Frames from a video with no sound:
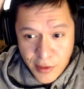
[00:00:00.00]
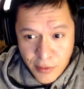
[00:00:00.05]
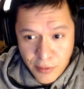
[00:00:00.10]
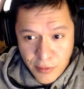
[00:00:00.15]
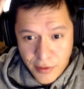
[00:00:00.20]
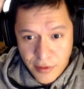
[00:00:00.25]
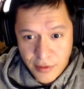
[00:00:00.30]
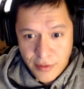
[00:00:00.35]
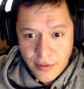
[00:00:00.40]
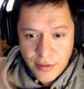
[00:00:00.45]
one.
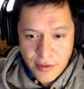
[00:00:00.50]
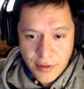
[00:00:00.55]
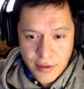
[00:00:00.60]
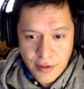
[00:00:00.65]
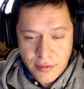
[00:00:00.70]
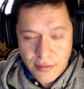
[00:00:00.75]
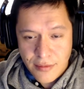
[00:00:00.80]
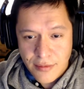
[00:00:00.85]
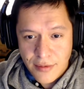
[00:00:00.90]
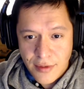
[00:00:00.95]
So,
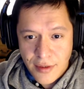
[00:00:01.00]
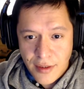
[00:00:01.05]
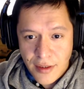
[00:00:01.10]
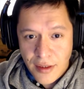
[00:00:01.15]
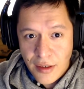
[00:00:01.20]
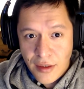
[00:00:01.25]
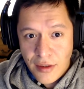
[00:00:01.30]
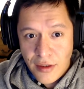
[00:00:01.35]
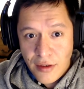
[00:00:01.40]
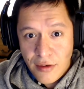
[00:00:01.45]

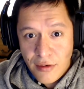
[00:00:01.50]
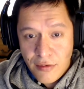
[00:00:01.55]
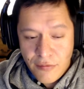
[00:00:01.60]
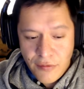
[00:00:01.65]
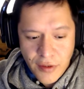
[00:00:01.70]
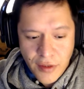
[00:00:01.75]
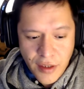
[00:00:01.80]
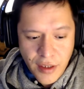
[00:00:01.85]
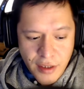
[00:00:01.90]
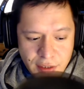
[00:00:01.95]
if you
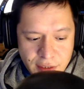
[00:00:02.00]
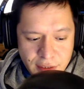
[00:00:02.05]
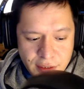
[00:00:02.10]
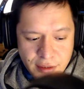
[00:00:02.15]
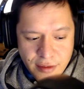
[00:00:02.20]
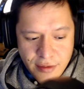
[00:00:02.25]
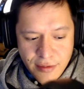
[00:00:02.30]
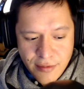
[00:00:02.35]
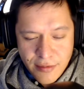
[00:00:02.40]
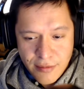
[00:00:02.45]
guys
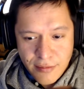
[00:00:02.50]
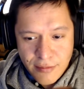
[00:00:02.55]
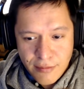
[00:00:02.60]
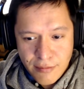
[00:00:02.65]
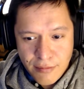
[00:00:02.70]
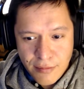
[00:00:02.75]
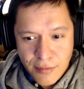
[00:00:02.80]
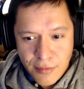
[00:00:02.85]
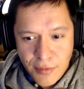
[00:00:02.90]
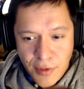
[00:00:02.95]

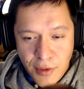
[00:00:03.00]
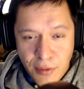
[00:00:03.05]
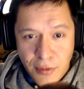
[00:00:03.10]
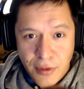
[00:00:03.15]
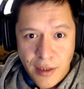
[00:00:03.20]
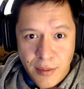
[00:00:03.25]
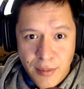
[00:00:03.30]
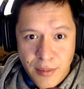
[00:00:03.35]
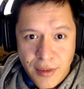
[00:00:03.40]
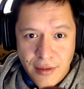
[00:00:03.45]
know what I
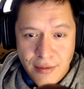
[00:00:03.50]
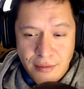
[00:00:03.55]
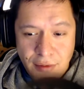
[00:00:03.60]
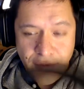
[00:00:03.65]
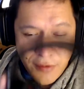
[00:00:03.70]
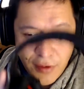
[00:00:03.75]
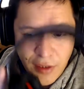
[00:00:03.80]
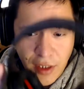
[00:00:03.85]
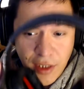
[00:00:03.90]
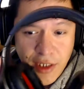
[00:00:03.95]
mean. If
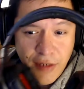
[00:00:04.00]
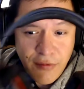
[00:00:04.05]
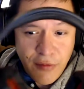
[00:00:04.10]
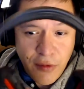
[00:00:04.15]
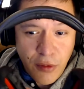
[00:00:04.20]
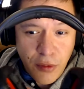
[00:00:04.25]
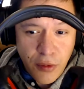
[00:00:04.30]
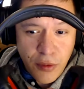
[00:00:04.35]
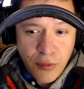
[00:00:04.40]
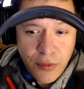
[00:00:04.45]
you guys ever
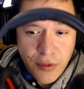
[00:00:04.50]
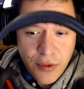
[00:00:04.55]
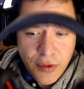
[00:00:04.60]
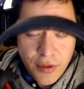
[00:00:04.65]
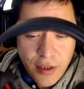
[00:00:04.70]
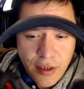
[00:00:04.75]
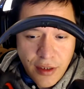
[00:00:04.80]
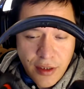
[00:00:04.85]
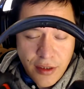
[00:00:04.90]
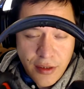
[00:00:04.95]
own
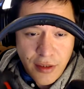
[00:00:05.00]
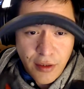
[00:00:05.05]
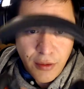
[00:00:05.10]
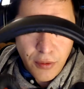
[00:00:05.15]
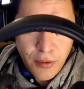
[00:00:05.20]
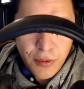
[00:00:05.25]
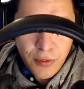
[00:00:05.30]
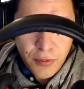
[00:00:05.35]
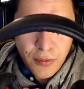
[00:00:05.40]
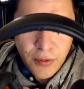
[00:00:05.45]
the
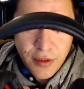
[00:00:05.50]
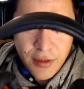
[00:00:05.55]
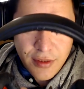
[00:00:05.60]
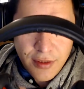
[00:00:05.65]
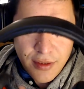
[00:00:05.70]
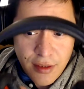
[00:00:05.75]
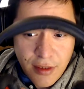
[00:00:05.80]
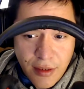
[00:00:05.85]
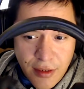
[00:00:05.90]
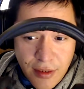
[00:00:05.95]
old ones,
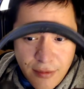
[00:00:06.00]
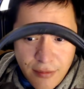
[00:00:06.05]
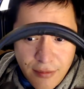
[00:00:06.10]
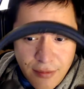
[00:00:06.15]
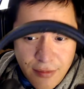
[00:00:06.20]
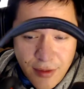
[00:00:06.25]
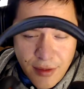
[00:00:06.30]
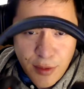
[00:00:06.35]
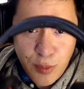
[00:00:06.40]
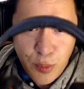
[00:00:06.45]

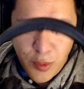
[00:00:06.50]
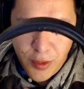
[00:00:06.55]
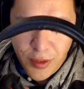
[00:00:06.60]
it's pretty